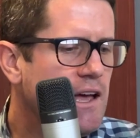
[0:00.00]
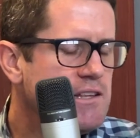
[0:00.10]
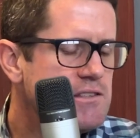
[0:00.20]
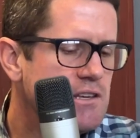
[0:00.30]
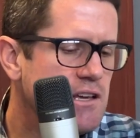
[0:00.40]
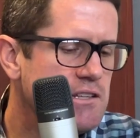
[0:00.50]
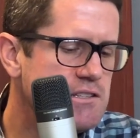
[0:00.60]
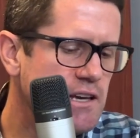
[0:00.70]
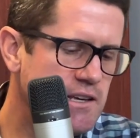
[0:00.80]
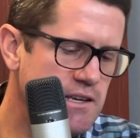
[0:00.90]
It's
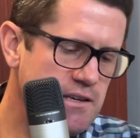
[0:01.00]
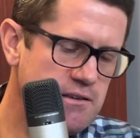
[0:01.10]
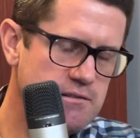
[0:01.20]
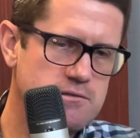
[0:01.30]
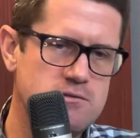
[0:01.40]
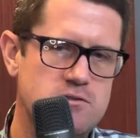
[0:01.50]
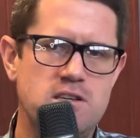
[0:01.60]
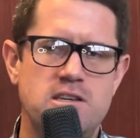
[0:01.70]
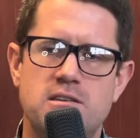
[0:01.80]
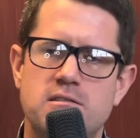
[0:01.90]
taking
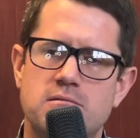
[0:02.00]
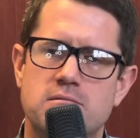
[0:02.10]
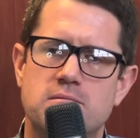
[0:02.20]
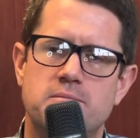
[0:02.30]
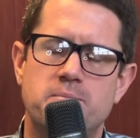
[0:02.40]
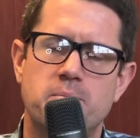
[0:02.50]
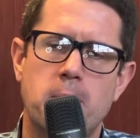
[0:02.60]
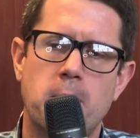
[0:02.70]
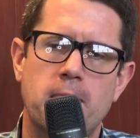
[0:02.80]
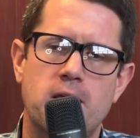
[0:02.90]

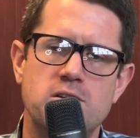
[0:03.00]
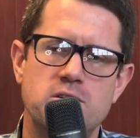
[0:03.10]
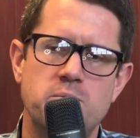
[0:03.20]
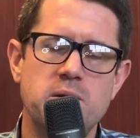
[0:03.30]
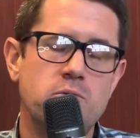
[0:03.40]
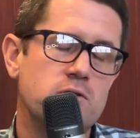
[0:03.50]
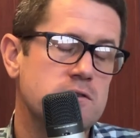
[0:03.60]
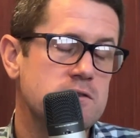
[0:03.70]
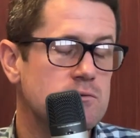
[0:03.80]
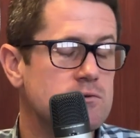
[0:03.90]
because a big part of
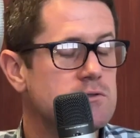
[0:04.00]
this is also